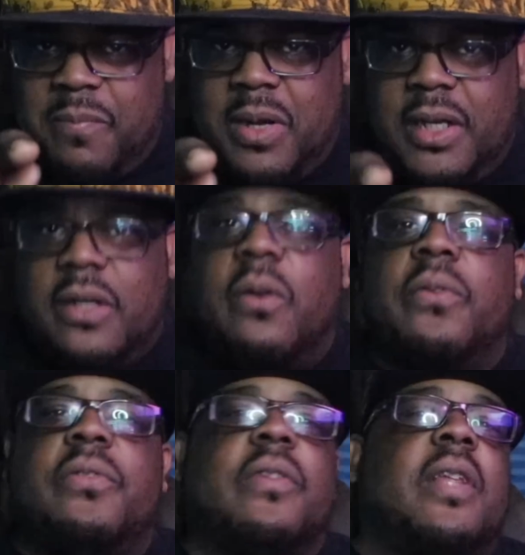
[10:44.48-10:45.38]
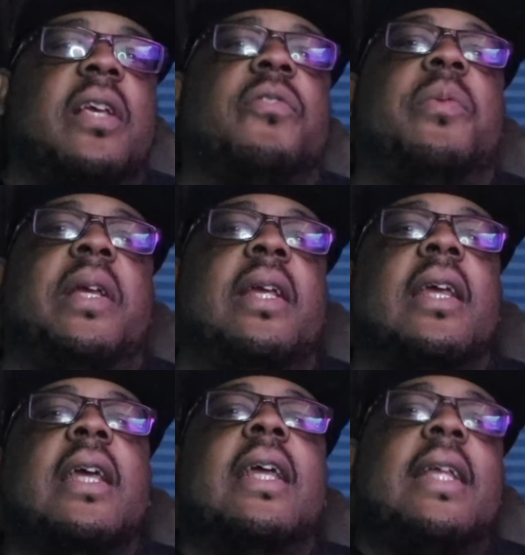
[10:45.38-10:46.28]
money goes to things we
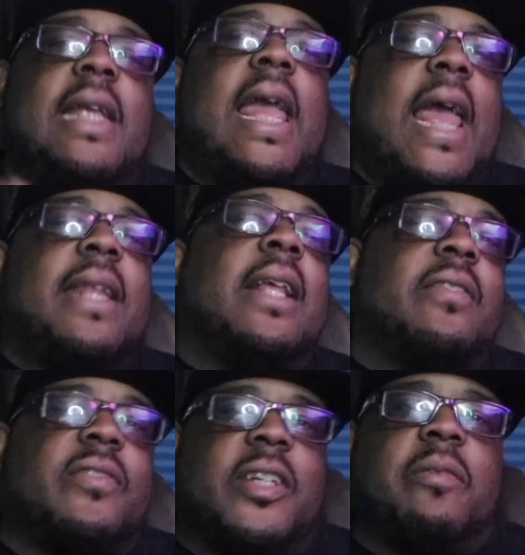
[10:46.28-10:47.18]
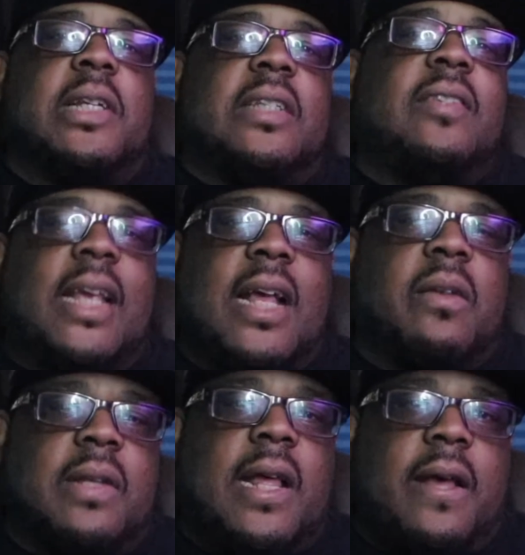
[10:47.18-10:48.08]
can't necessarily say out
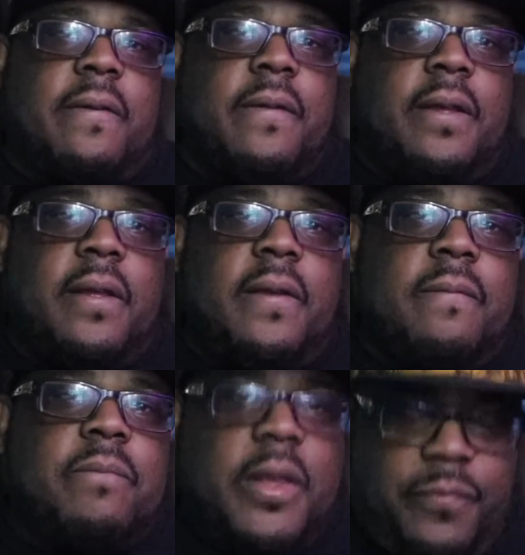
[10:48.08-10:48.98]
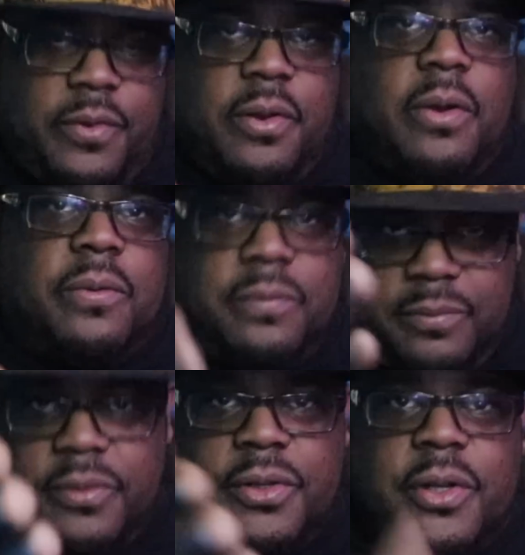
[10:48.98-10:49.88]
loud. If you know,
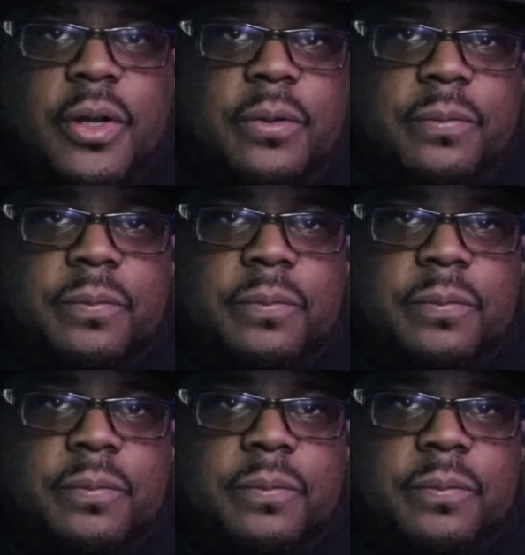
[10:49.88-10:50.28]
you know.